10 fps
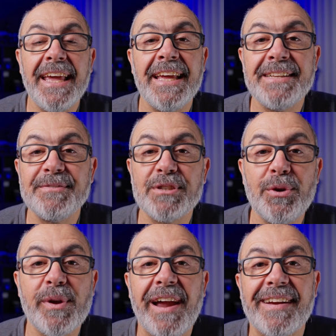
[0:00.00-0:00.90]
And here
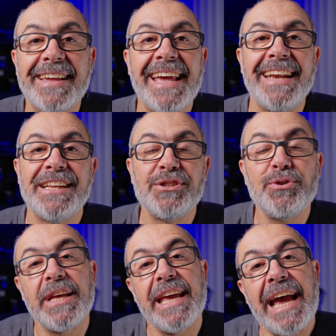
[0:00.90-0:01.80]
we are again, and
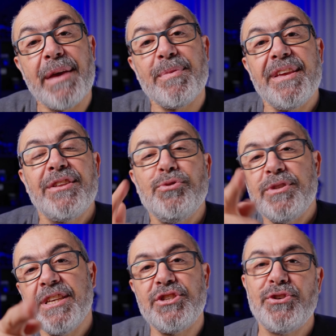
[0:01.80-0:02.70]
today I'm here to
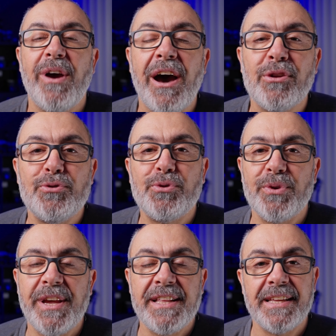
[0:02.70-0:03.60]
teach you how to
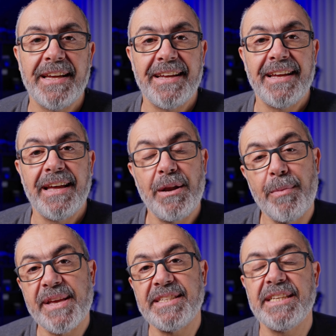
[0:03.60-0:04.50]
create an
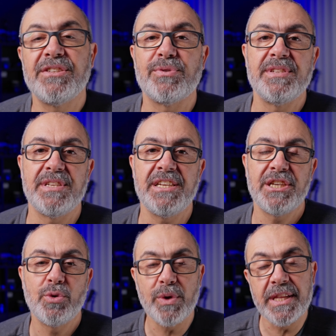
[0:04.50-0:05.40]
amazing
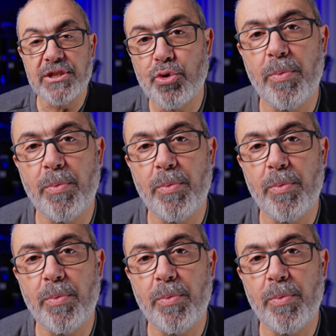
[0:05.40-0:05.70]
transition with a zoom